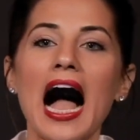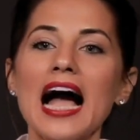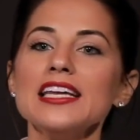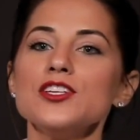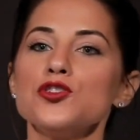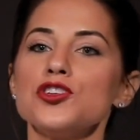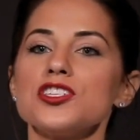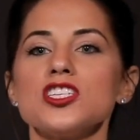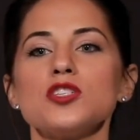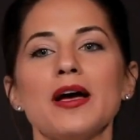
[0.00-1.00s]
I need you to
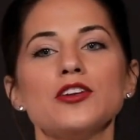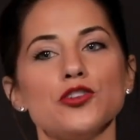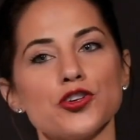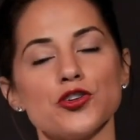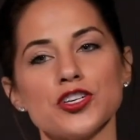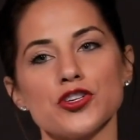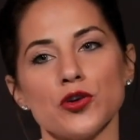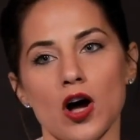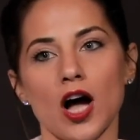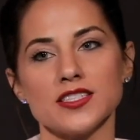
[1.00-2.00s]
suspend your
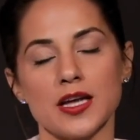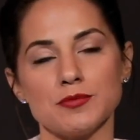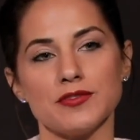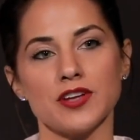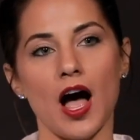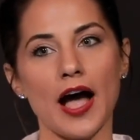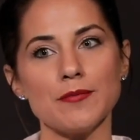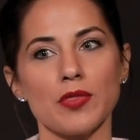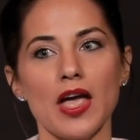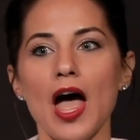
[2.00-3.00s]
traditional concept of
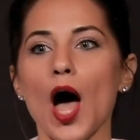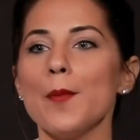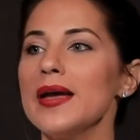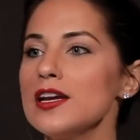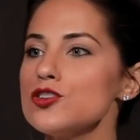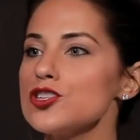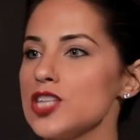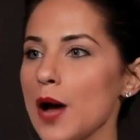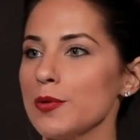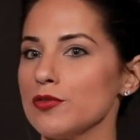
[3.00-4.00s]
time. A major
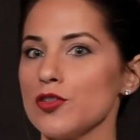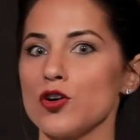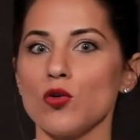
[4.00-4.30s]
stopper for the